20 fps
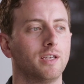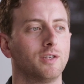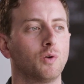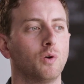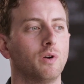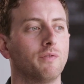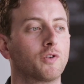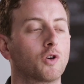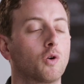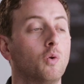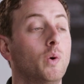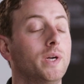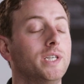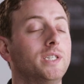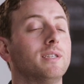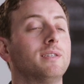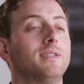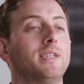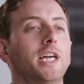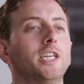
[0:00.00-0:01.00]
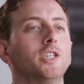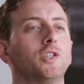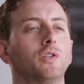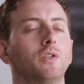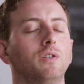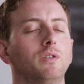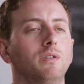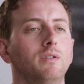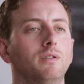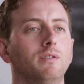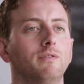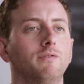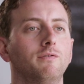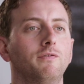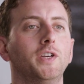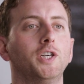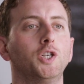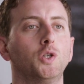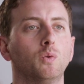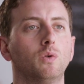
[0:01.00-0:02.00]
the sort of quintessential
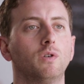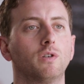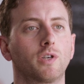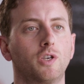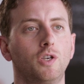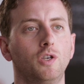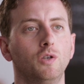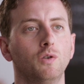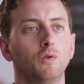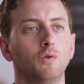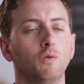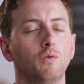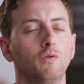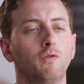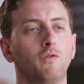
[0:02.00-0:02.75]
visual cue